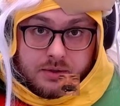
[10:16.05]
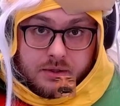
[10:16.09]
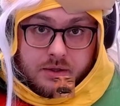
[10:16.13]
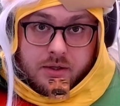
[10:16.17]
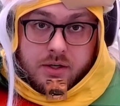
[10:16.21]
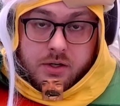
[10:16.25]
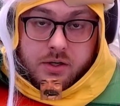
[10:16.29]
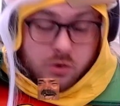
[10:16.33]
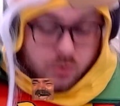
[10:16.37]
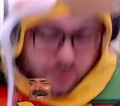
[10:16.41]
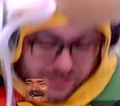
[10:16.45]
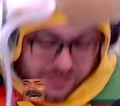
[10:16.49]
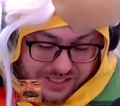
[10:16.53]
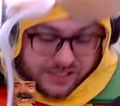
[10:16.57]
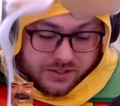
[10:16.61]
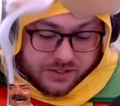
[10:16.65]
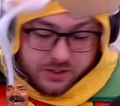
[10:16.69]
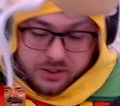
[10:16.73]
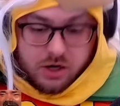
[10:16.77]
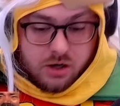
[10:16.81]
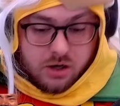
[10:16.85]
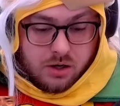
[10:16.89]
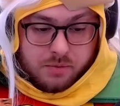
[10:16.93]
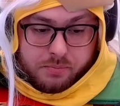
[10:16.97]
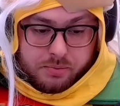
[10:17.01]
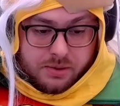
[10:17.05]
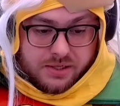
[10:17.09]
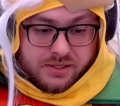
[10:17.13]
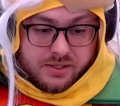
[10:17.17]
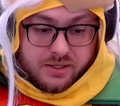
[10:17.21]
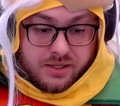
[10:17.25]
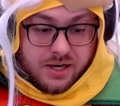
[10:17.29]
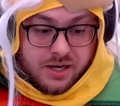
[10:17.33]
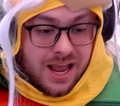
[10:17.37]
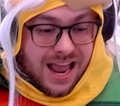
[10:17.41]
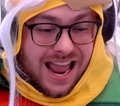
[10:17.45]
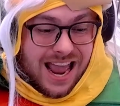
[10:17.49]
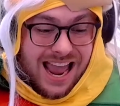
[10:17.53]
You need to go to prison.
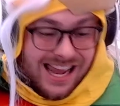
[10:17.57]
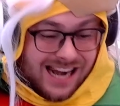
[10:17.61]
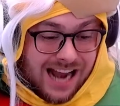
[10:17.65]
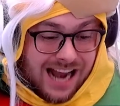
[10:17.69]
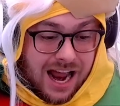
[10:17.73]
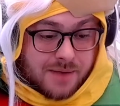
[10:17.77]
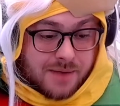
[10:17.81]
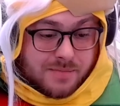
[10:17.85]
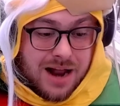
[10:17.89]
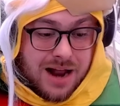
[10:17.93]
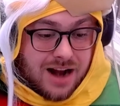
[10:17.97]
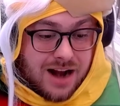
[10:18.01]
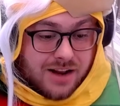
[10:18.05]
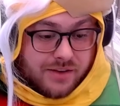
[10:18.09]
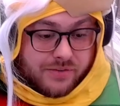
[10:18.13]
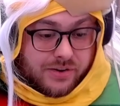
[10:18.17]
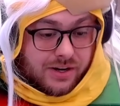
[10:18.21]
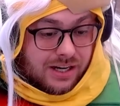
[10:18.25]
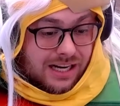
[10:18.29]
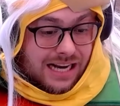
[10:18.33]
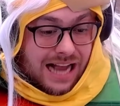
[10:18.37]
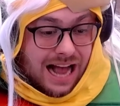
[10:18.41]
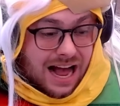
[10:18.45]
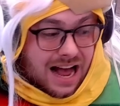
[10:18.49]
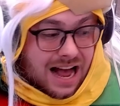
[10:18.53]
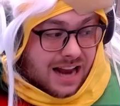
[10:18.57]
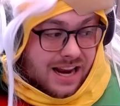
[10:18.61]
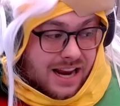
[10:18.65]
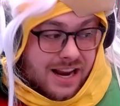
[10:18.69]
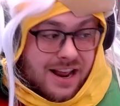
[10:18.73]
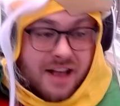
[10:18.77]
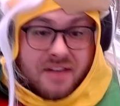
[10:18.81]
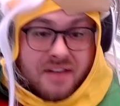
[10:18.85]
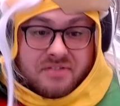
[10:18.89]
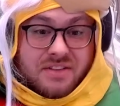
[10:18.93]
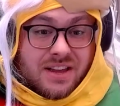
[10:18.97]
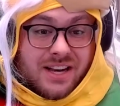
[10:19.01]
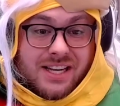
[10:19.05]
And I'm not even a guy
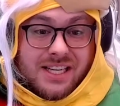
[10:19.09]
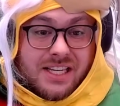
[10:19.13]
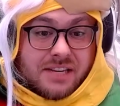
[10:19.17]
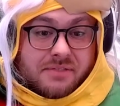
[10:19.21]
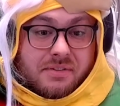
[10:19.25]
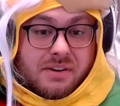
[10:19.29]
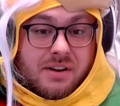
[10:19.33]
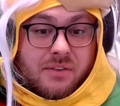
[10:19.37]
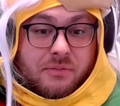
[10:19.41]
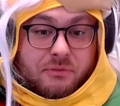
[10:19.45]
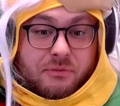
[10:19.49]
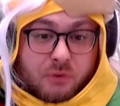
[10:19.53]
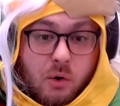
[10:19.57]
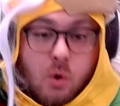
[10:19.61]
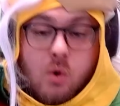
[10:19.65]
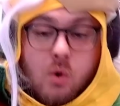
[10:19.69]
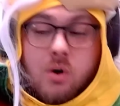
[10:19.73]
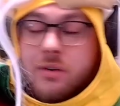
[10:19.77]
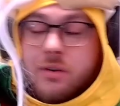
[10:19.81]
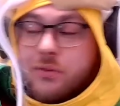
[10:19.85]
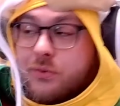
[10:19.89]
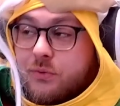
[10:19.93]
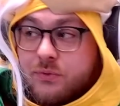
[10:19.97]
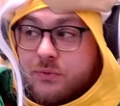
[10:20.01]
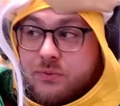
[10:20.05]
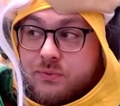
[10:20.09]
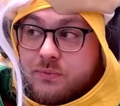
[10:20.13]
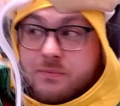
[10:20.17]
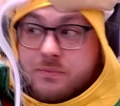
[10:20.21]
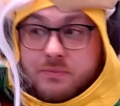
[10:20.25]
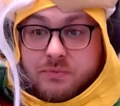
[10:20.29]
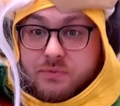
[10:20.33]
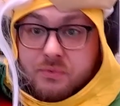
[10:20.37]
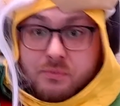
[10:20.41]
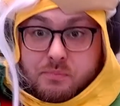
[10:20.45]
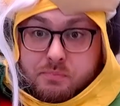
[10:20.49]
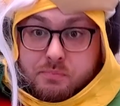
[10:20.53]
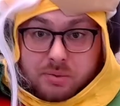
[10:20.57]
that is even for
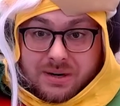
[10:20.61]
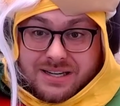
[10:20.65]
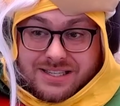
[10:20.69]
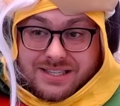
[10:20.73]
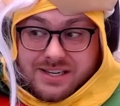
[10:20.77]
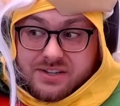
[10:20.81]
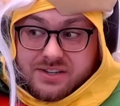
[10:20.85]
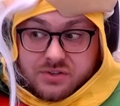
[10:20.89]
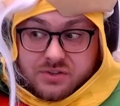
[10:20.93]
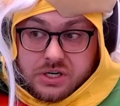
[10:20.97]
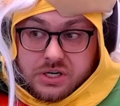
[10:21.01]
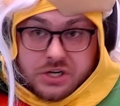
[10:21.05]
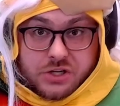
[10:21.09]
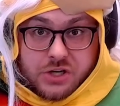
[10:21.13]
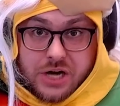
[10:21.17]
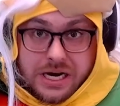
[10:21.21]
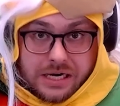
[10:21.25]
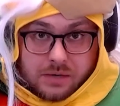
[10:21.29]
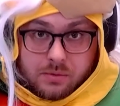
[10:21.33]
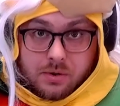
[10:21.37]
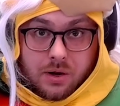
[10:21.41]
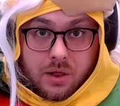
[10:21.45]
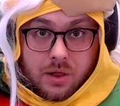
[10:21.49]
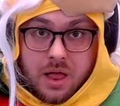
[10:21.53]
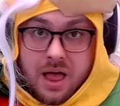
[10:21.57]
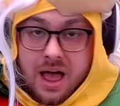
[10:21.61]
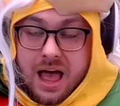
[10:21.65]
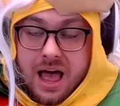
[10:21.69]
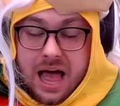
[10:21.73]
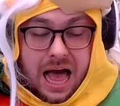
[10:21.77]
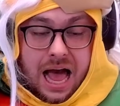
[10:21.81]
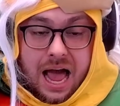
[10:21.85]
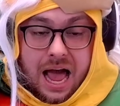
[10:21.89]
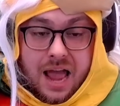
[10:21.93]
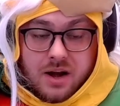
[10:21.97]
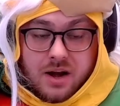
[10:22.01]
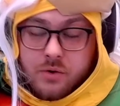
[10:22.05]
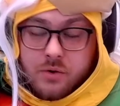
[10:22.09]
prisons in general.
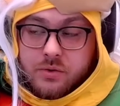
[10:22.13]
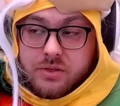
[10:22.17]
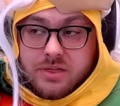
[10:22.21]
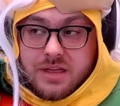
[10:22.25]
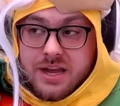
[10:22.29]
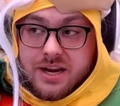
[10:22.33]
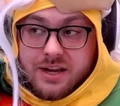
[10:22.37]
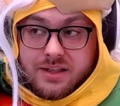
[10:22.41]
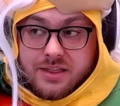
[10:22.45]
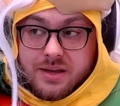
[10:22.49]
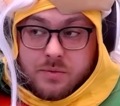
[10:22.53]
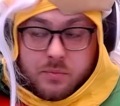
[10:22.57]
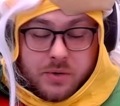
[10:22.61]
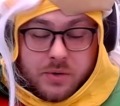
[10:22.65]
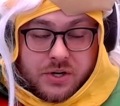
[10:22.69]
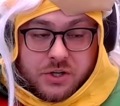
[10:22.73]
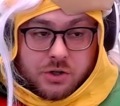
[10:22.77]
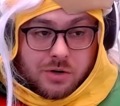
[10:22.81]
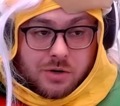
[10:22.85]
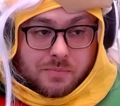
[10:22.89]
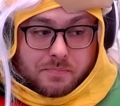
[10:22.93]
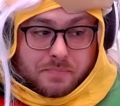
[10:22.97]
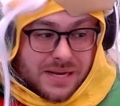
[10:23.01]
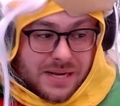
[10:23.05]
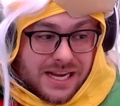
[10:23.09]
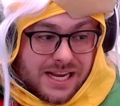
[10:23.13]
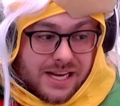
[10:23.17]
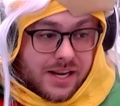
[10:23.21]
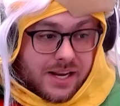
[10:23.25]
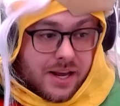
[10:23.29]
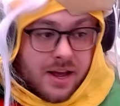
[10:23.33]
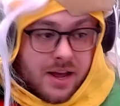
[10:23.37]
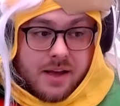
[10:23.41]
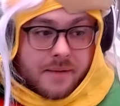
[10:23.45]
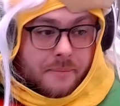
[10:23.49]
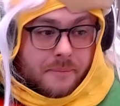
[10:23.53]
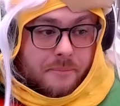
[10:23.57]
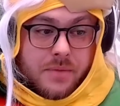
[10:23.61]
I don't think that we should be
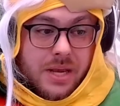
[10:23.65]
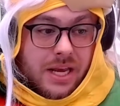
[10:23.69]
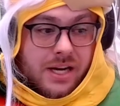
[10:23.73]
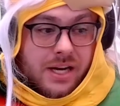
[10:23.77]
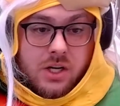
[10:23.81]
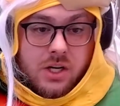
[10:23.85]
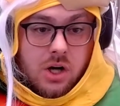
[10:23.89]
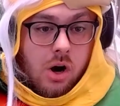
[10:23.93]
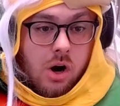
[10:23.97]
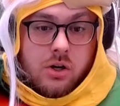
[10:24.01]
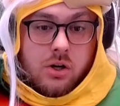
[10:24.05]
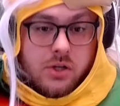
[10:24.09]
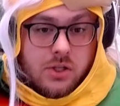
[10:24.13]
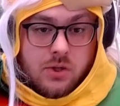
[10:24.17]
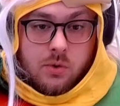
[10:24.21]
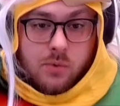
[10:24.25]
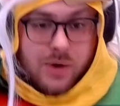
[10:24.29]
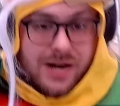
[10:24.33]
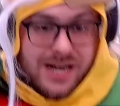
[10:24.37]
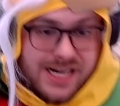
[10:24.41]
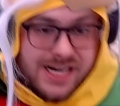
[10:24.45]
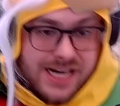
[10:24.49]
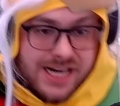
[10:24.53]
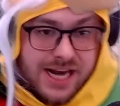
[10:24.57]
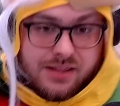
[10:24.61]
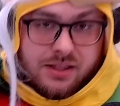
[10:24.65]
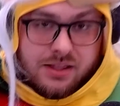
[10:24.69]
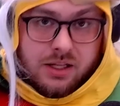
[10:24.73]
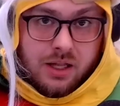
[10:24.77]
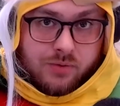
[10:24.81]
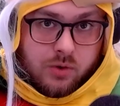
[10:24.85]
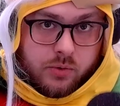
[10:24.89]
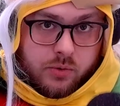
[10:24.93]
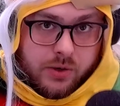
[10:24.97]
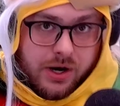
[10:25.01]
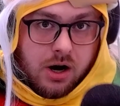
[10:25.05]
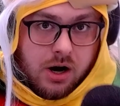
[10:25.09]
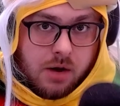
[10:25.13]
incarcerating at the level
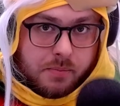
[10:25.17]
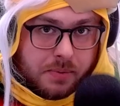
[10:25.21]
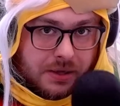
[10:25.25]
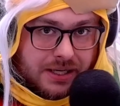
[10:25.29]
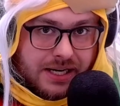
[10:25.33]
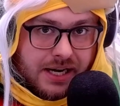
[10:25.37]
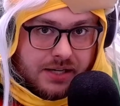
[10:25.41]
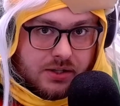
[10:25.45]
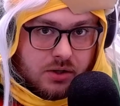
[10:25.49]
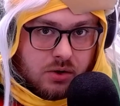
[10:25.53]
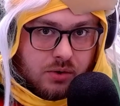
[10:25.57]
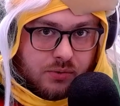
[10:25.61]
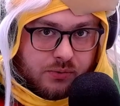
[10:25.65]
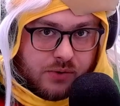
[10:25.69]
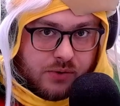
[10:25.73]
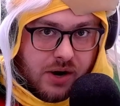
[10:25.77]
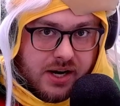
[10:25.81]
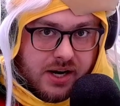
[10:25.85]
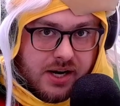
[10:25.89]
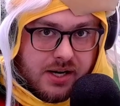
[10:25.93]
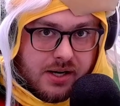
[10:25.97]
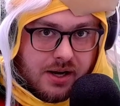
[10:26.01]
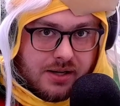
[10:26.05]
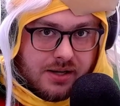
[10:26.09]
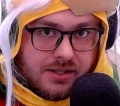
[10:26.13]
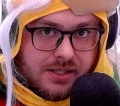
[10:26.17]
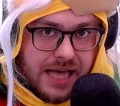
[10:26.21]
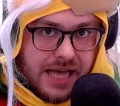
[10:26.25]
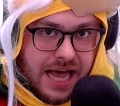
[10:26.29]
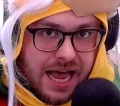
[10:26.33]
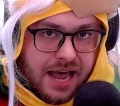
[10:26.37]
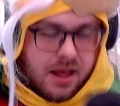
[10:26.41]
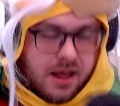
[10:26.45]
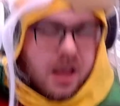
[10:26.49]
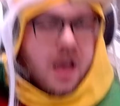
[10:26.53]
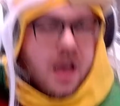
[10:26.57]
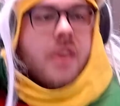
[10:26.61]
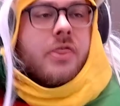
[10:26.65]
we are, but guess who fucking does
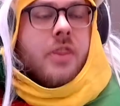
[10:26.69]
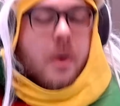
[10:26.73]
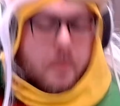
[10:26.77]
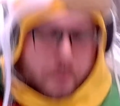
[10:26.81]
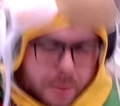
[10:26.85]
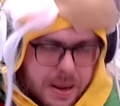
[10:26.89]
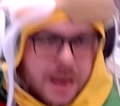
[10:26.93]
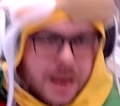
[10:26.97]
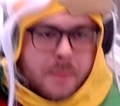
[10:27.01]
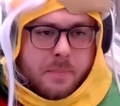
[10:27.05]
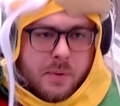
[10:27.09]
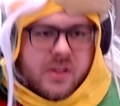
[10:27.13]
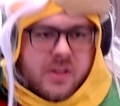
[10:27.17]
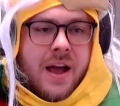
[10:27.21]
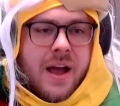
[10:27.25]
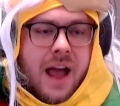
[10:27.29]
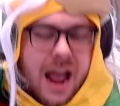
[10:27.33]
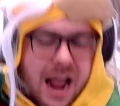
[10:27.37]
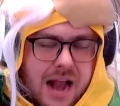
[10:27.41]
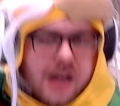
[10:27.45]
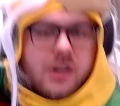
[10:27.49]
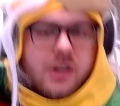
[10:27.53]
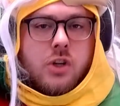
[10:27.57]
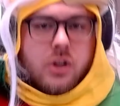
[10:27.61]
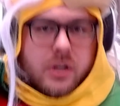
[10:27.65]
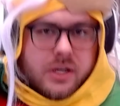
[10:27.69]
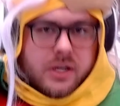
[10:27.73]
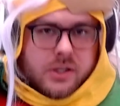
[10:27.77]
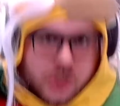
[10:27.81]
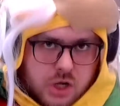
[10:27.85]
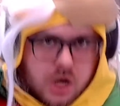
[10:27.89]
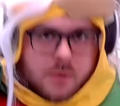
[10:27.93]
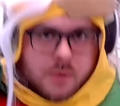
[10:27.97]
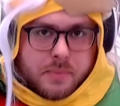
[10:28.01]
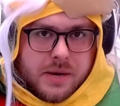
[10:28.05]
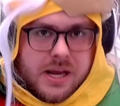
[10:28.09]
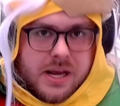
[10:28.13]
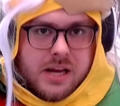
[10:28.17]
that? The people that actually
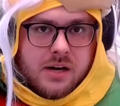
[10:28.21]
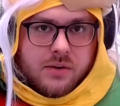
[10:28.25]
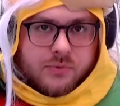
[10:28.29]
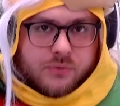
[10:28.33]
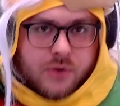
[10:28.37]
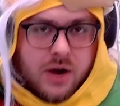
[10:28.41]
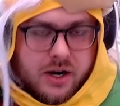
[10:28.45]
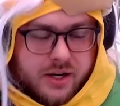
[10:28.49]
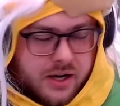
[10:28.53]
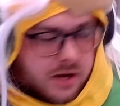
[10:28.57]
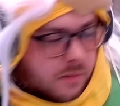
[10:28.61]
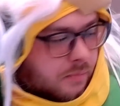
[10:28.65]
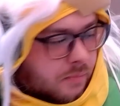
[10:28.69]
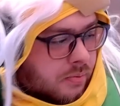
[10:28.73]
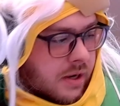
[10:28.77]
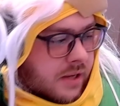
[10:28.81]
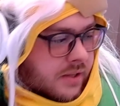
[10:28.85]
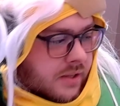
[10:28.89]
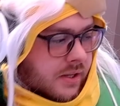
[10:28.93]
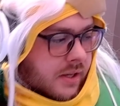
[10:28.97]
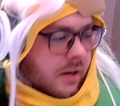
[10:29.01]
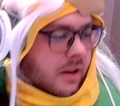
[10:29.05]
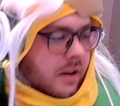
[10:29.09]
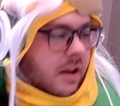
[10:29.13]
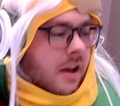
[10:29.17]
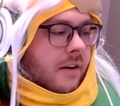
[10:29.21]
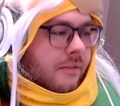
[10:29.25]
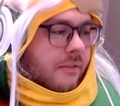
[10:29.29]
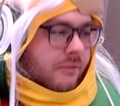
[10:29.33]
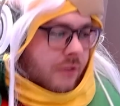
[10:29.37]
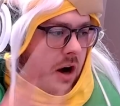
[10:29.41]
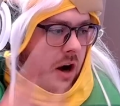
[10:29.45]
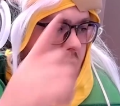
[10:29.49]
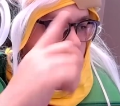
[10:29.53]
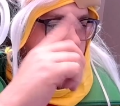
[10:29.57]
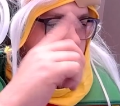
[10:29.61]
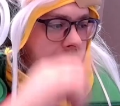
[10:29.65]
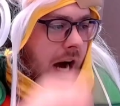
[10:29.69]
should be in fucking prison.
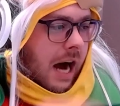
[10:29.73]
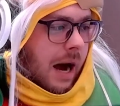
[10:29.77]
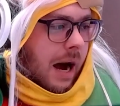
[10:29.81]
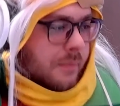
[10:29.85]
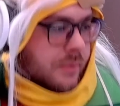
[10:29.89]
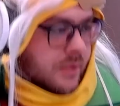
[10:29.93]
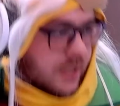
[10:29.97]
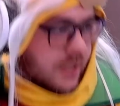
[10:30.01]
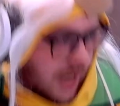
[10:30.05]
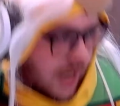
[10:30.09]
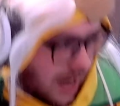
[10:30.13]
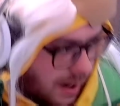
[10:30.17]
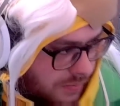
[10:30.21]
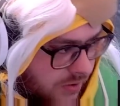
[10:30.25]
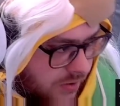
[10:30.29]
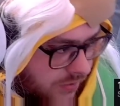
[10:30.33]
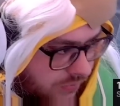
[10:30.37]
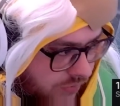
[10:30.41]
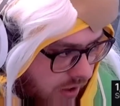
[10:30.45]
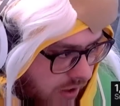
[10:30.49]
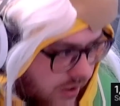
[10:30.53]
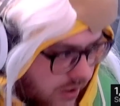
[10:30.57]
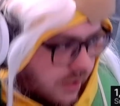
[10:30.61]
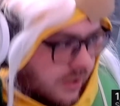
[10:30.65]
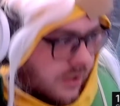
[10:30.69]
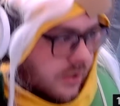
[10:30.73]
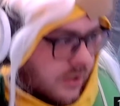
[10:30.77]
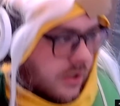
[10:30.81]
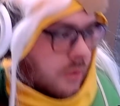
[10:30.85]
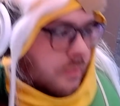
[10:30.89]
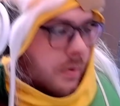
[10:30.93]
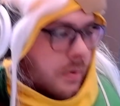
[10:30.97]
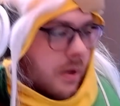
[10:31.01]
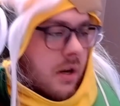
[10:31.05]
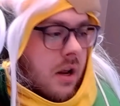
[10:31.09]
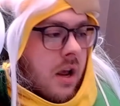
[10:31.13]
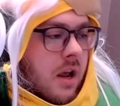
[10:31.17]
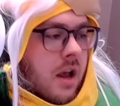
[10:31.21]
Fuck cops. Cops are fucking
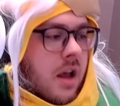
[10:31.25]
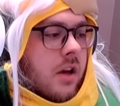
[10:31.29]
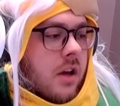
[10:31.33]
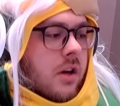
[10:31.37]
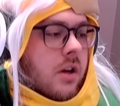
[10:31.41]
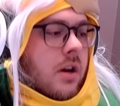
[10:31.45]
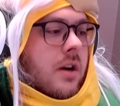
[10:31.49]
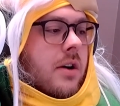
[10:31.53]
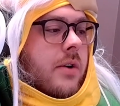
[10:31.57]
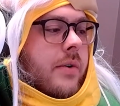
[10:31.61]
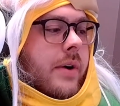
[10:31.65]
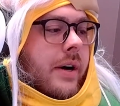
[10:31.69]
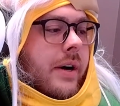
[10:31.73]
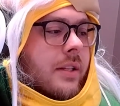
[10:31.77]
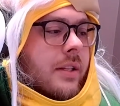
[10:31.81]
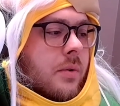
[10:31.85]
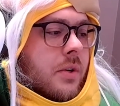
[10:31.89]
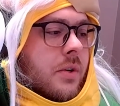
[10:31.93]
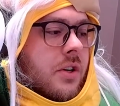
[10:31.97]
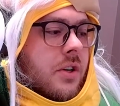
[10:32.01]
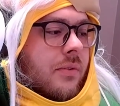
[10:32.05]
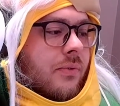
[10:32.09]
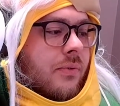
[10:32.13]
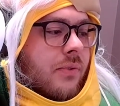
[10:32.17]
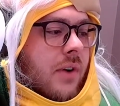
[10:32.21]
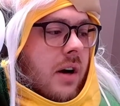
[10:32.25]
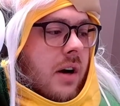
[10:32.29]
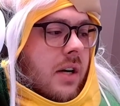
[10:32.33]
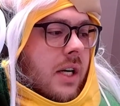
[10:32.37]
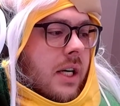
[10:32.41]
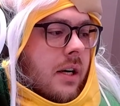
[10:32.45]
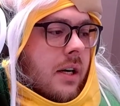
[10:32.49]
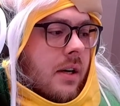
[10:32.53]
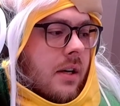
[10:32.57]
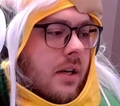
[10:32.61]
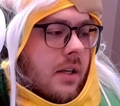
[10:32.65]
stupid. You know who else we should fuck?